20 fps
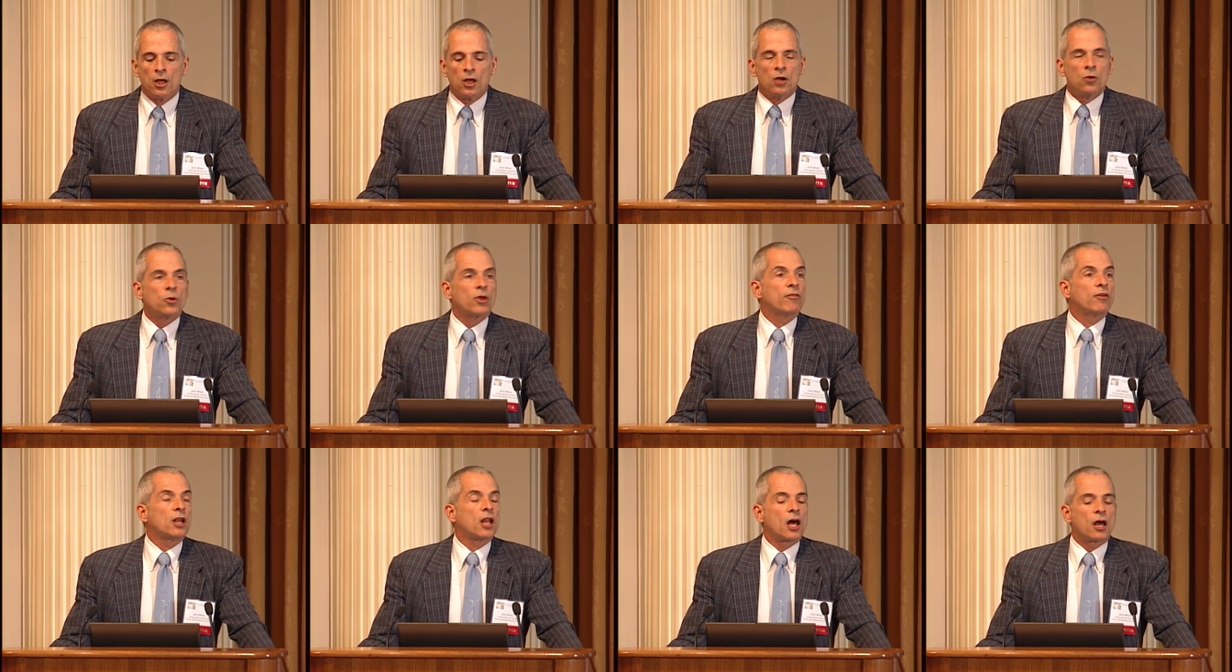We
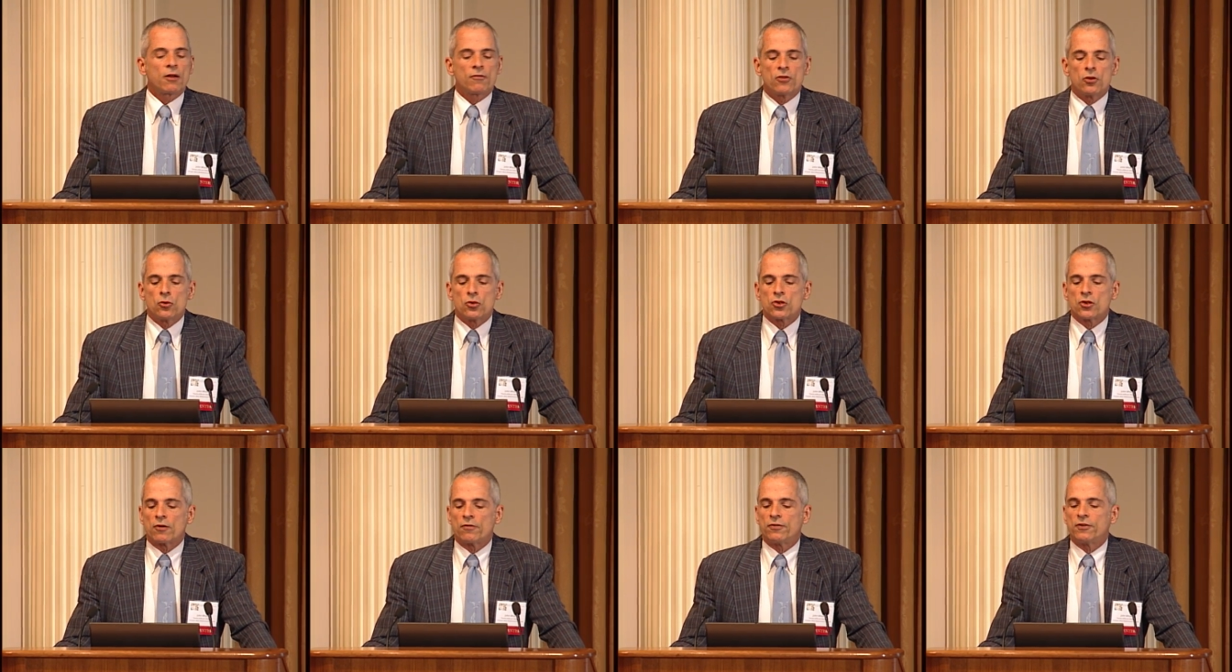have a lot of
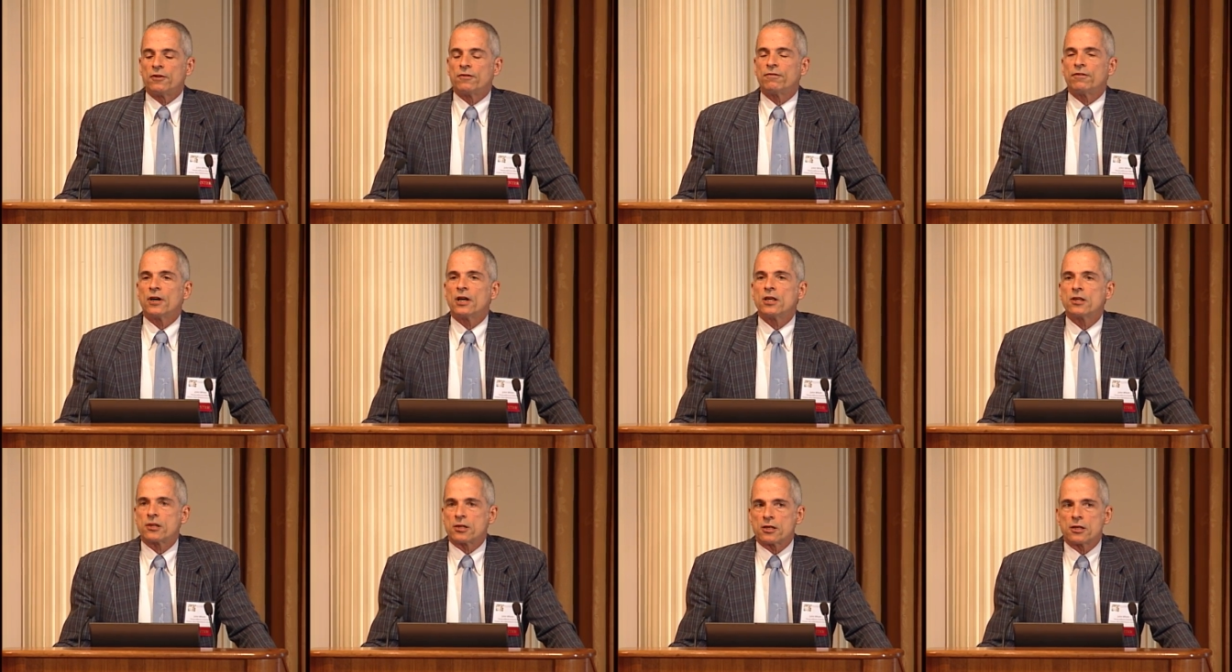use of
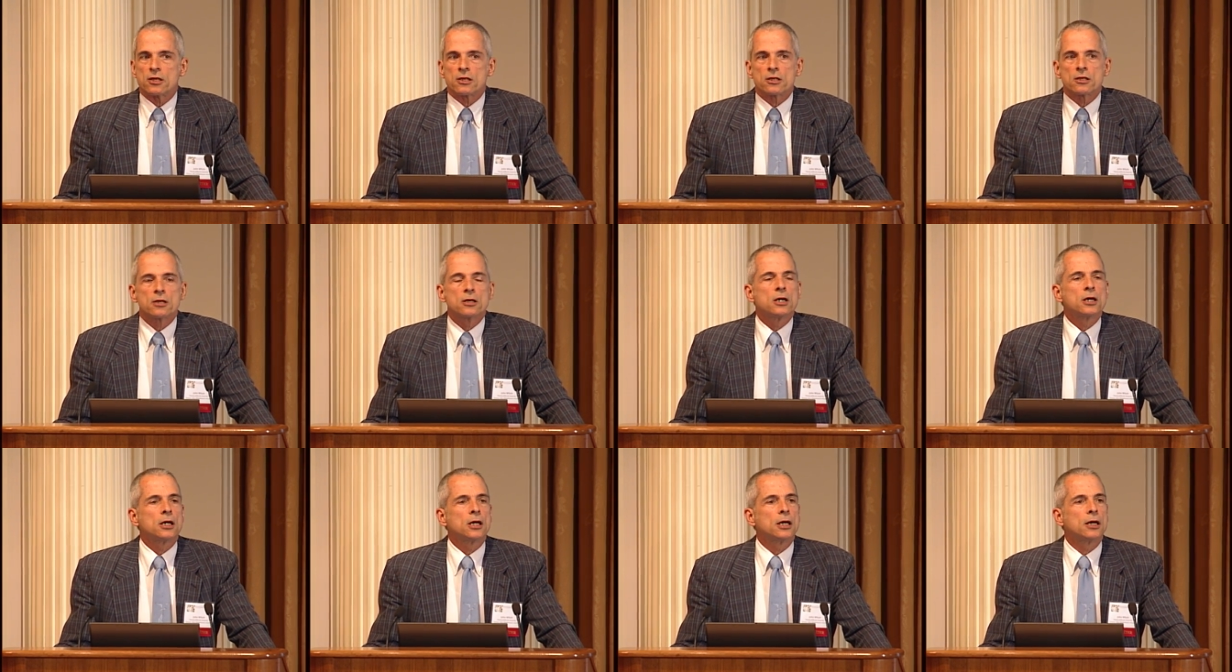devices,
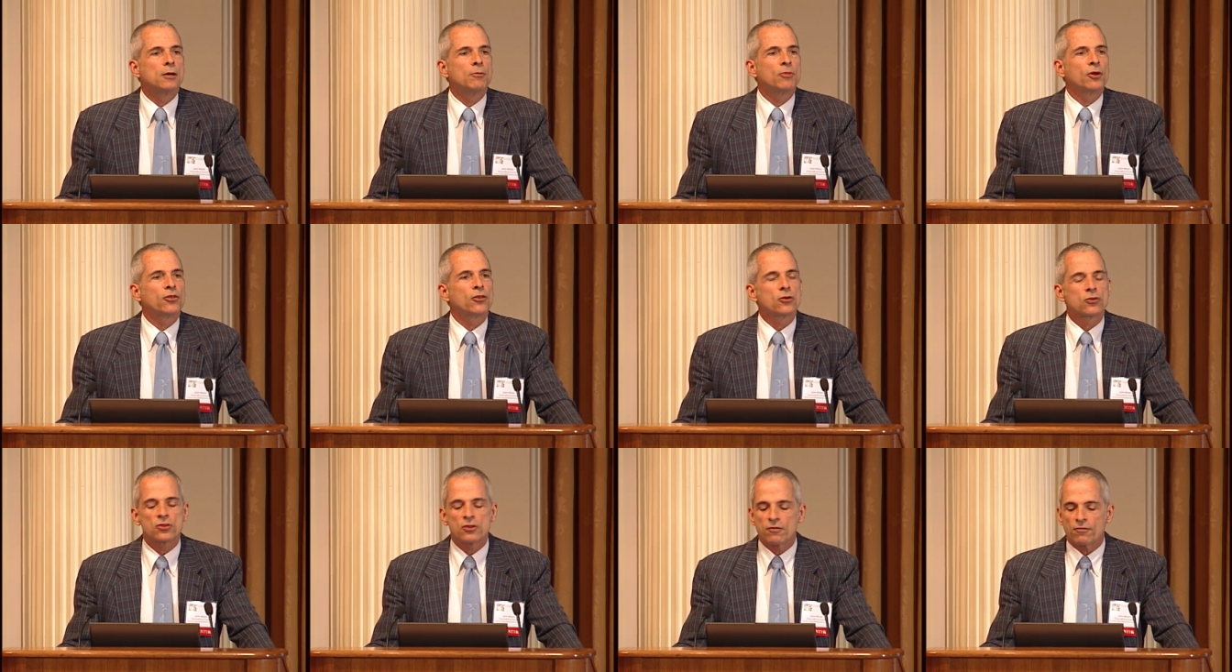but
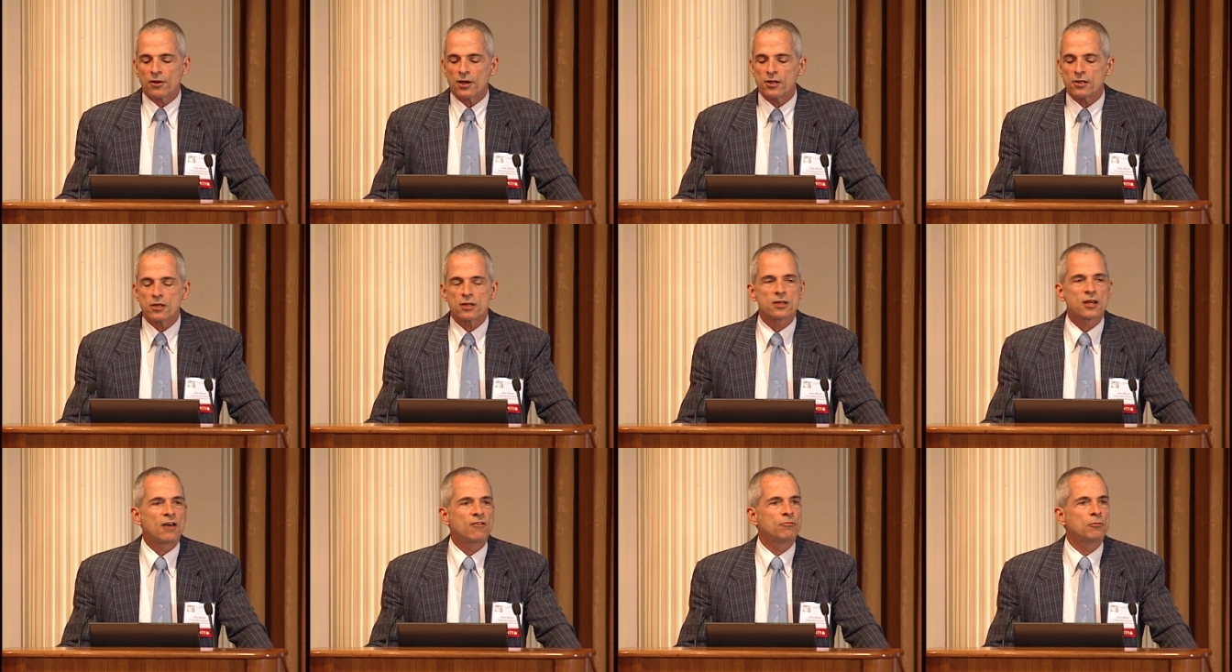those
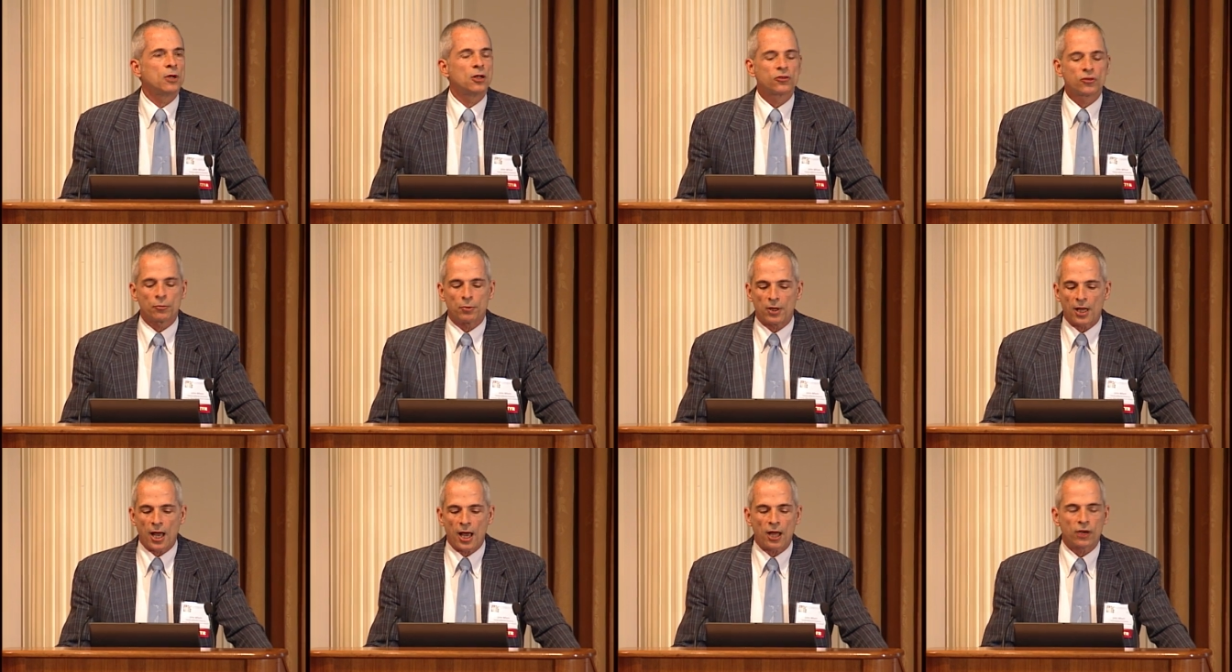devices have
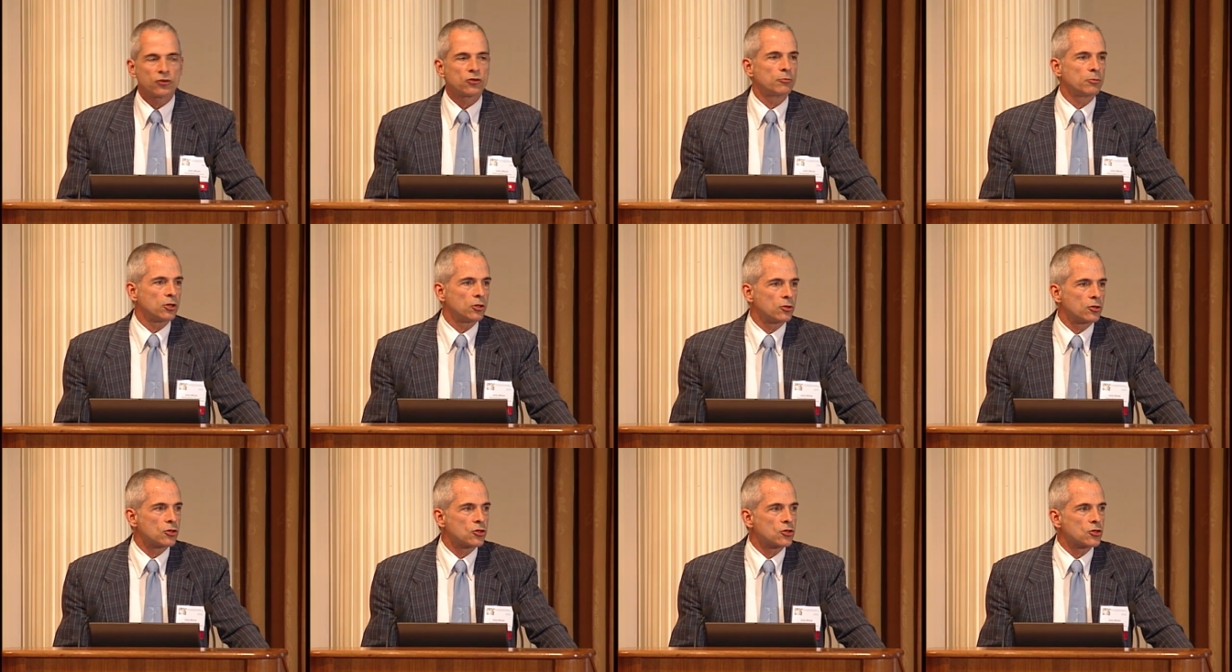multiple
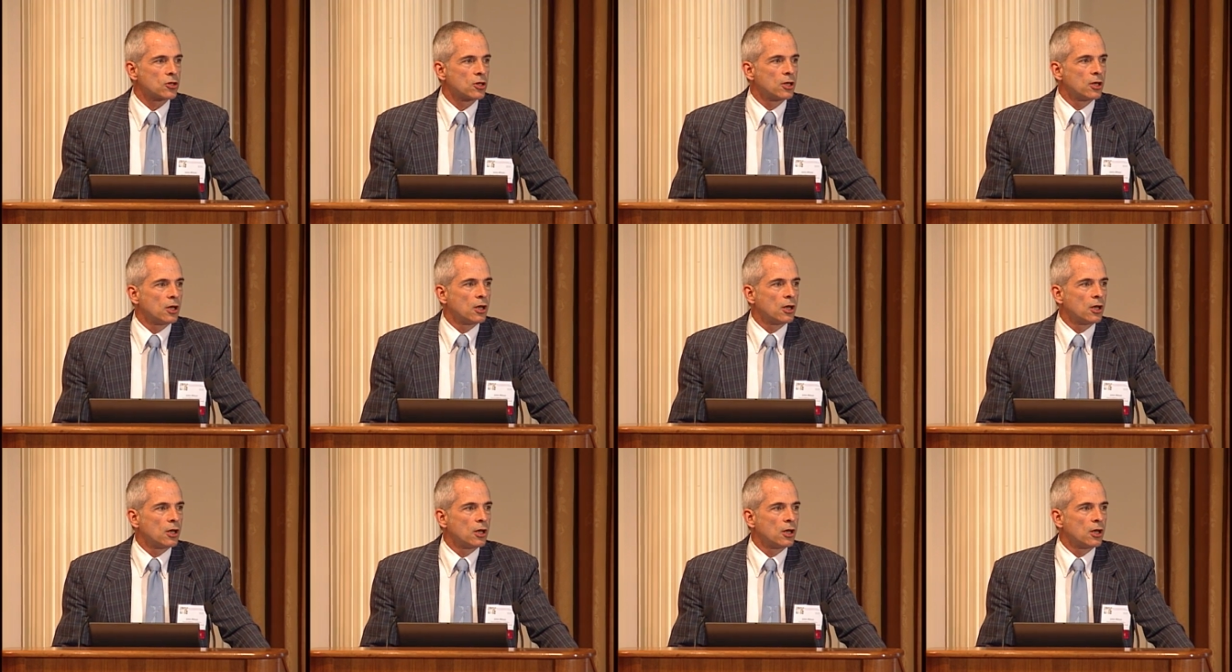attributes.